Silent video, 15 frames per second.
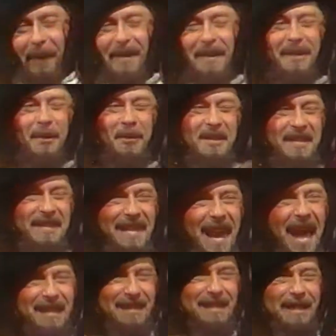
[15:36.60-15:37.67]
You
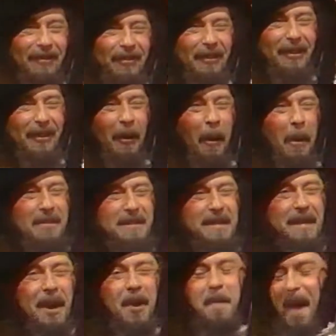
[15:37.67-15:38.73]
jest, of course.
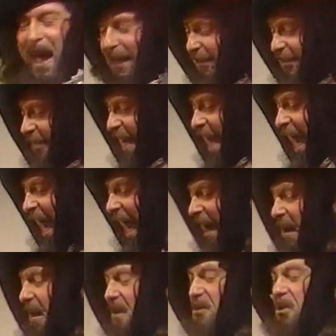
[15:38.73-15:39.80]
Go back there
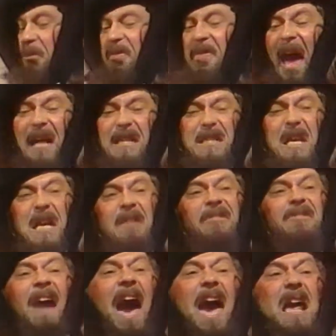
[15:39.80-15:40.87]
to that
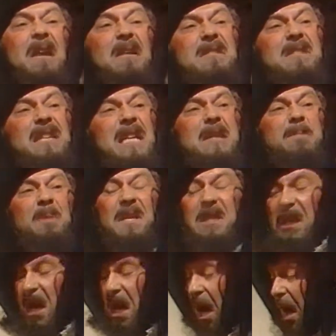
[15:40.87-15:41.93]
vile
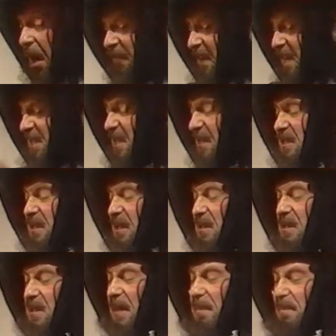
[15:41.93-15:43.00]
cesspit of an
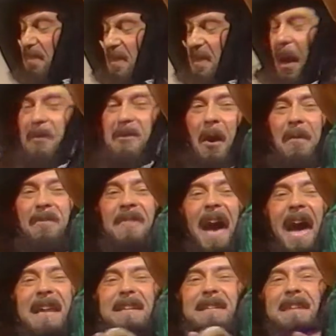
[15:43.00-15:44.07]
existence. Not on
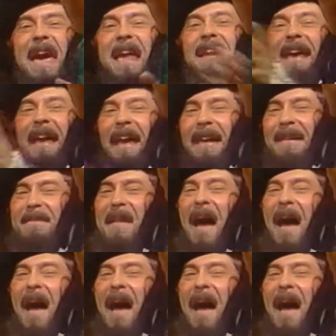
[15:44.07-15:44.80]
thy Nelly.